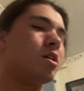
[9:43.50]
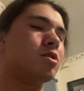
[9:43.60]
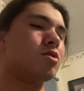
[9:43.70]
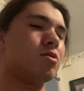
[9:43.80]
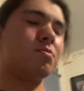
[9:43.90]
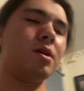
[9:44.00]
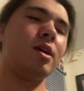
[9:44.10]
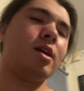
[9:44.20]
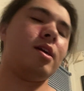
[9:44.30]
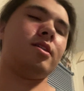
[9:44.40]
so
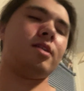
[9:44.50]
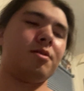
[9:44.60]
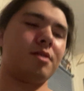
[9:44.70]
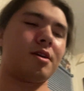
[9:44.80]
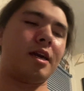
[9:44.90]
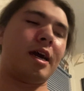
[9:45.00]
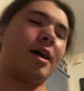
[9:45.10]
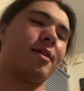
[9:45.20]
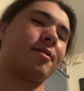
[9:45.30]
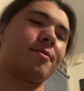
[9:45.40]
me and Terry
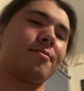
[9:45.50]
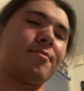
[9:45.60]
Kath,